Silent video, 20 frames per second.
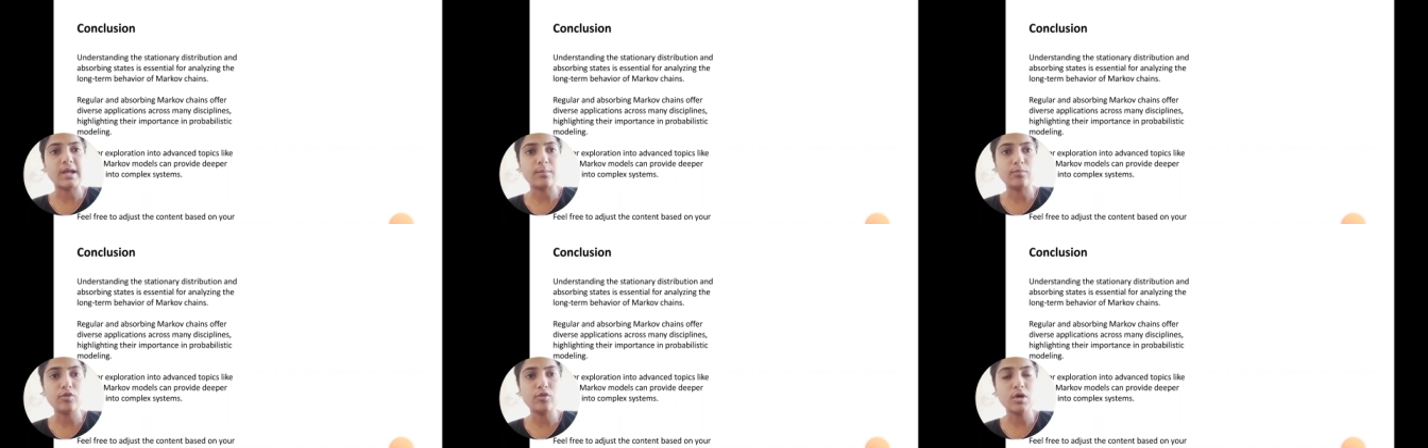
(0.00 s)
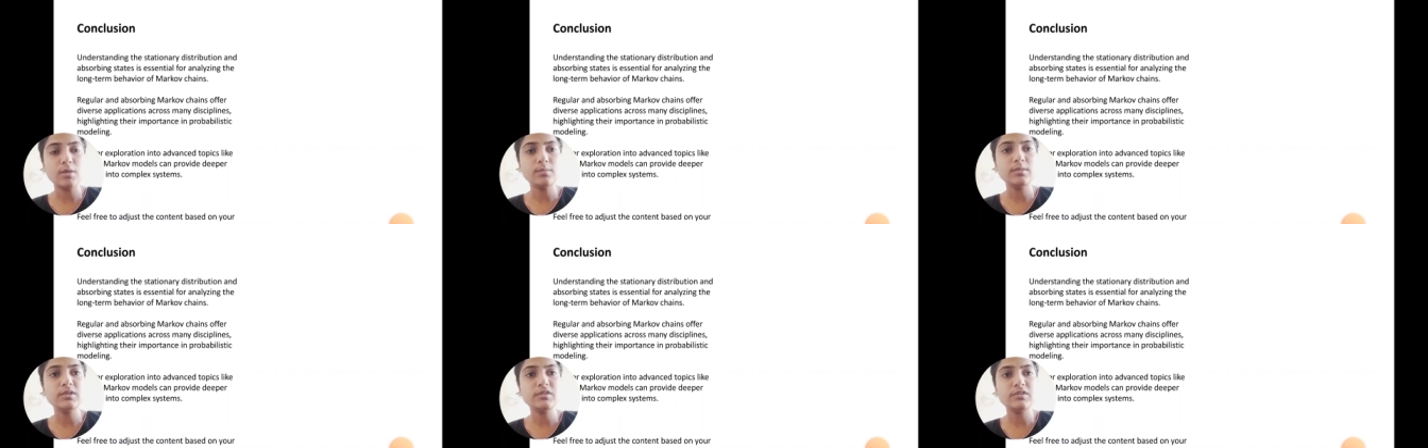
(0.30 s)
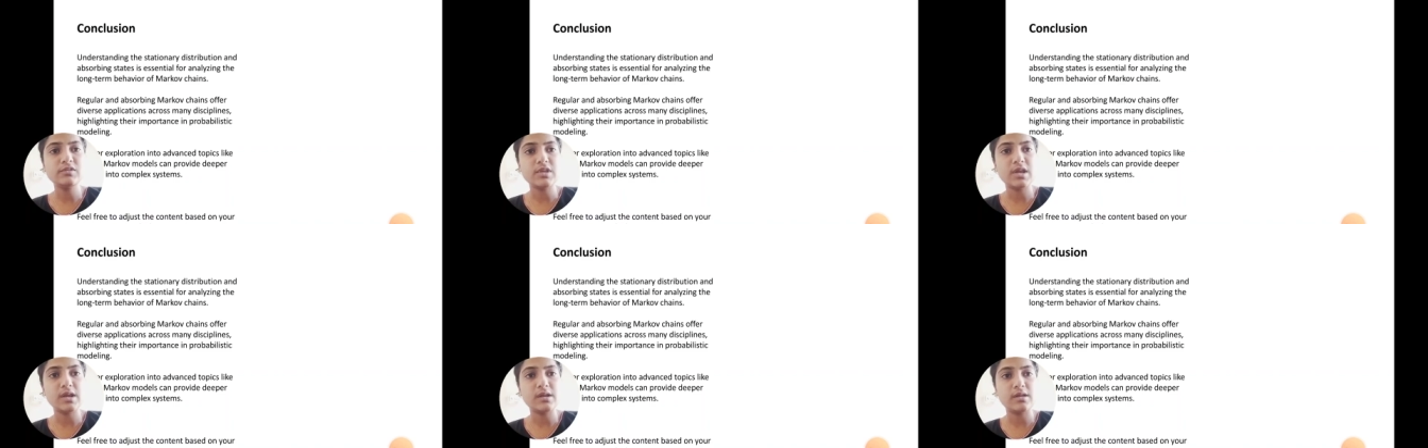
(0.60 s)
observing
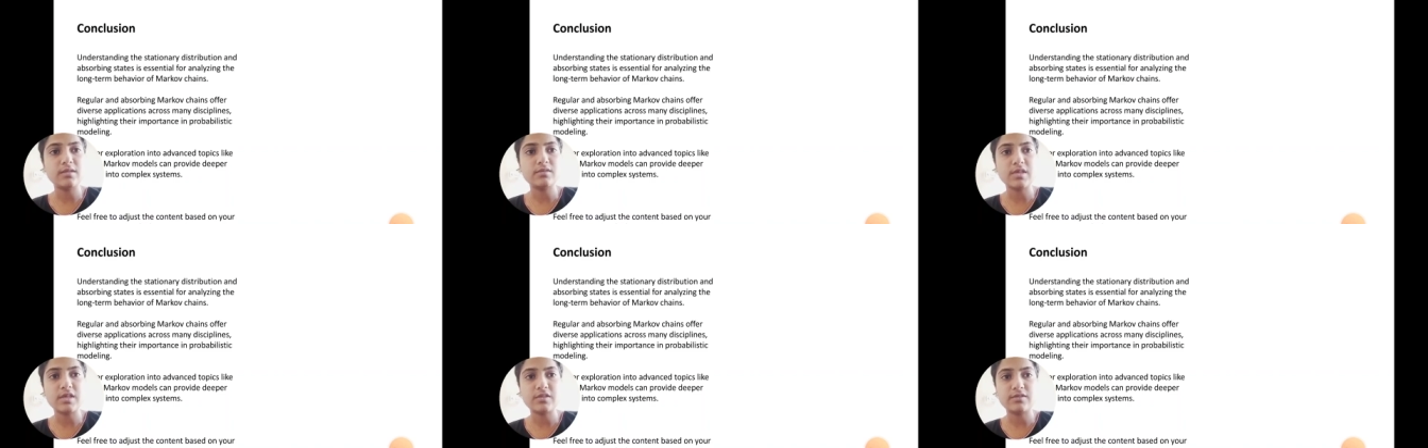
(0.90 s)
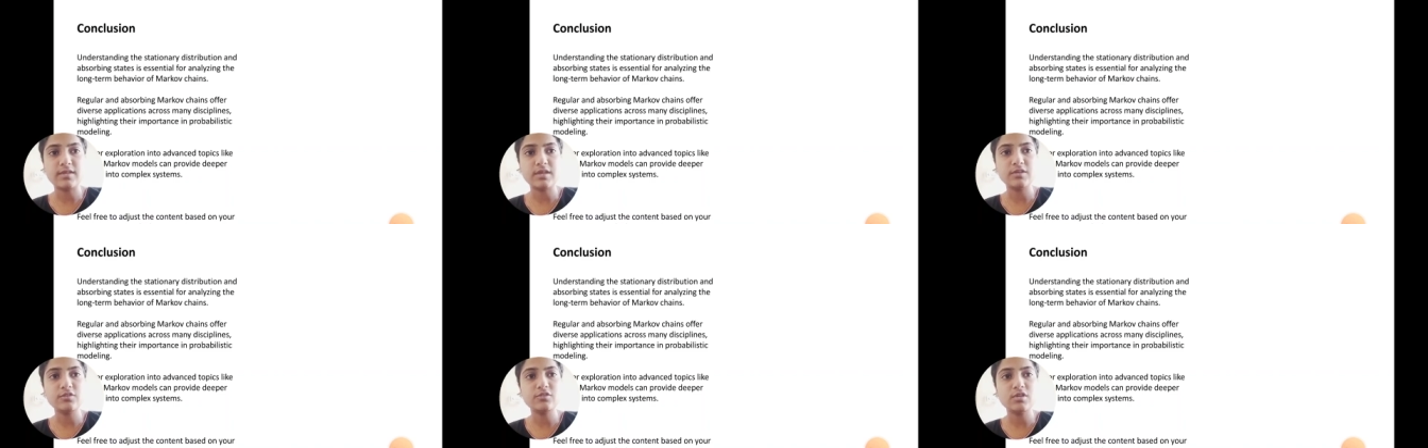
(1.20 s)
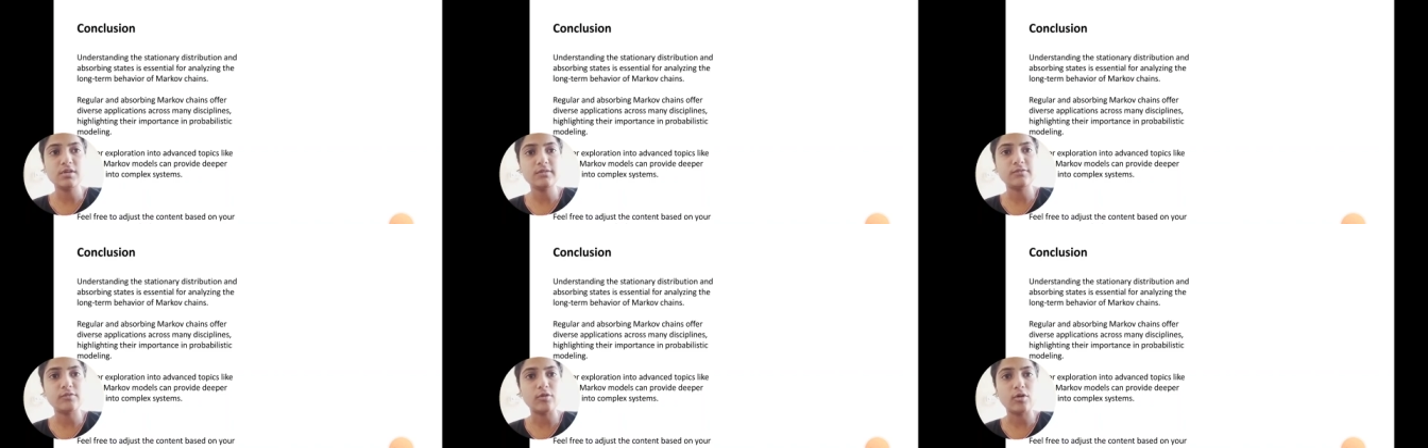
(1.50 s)
state is
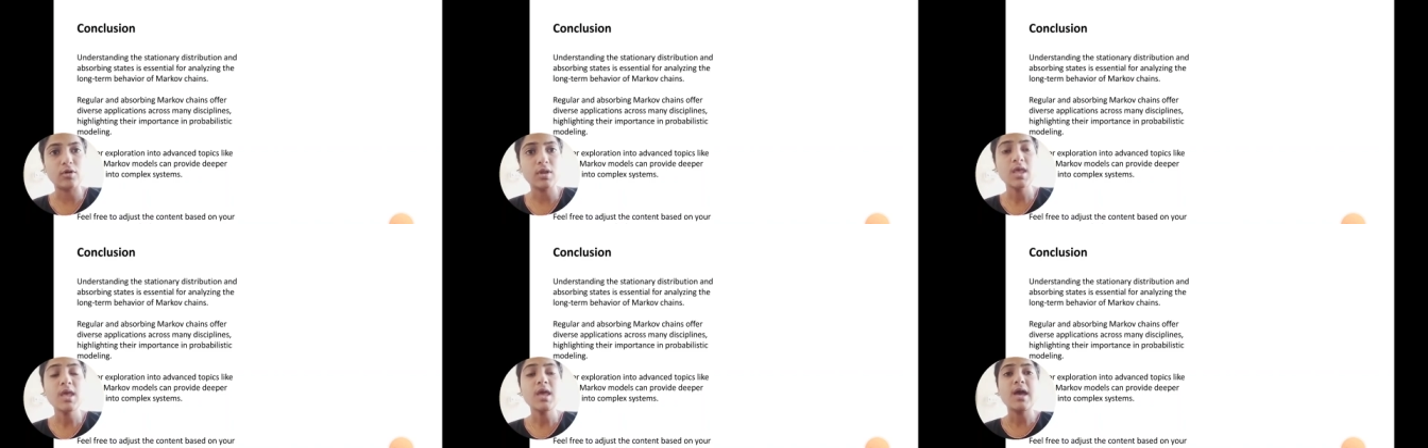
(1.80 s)
essential for